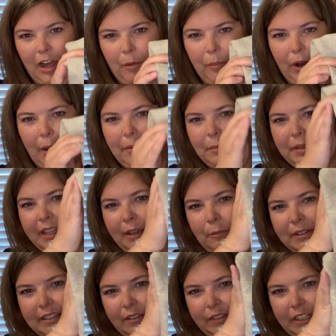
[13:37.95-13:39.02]
I'll probably,
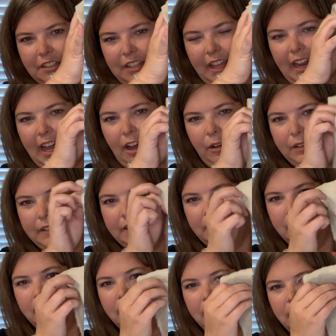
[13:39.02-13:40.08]
once I finish that house,
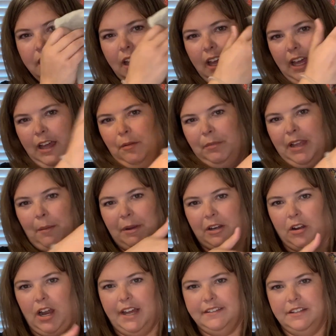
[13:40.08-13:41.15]
come
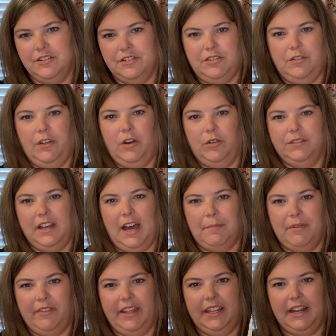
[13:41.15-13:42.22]
across and just do the whole top
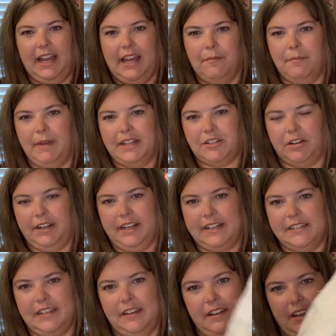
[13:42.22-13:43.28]
of it. I started
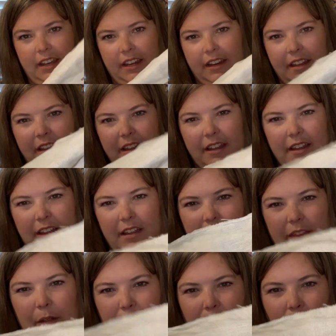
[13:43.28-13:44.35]
extending
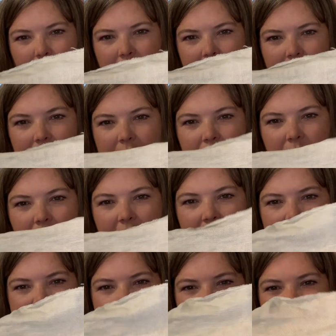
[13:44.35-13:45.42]
the border
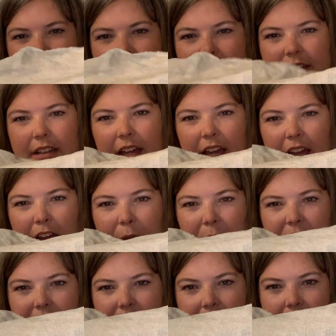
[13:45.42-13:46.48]
across,
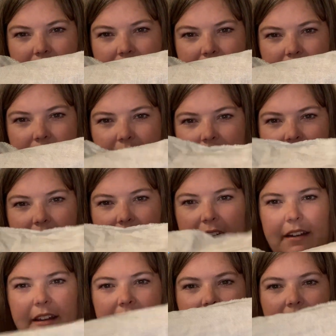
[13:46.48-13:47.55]
which I think looks great.